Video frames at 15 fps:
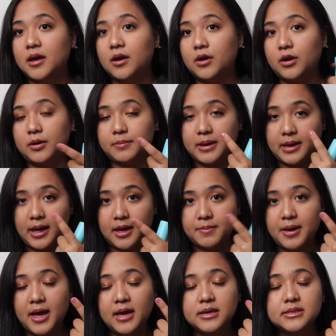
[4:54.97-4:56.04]
are my eye
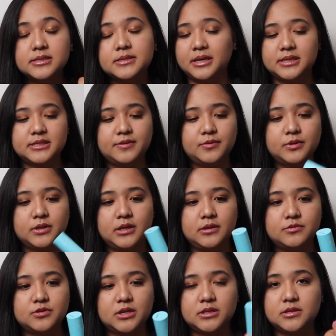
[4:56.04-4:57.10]
bags, because I've only
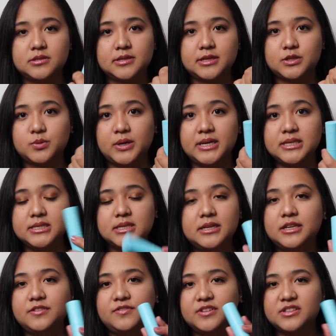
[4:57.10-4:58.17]
tried this like twice. It
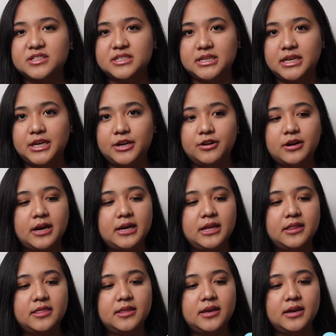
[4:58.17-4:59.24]
didn't feel sticky or
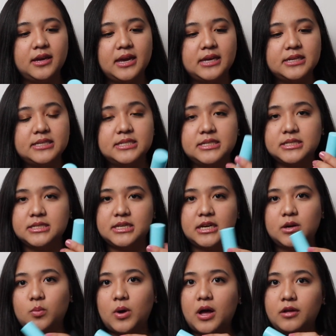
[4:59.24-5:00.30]
anything, and it didn't take
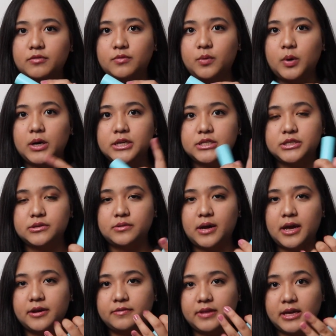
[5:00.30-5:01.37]
a while for it to
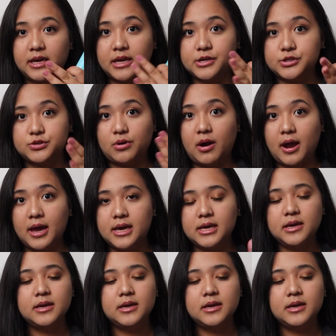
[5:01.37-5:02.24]
kind of like get dry.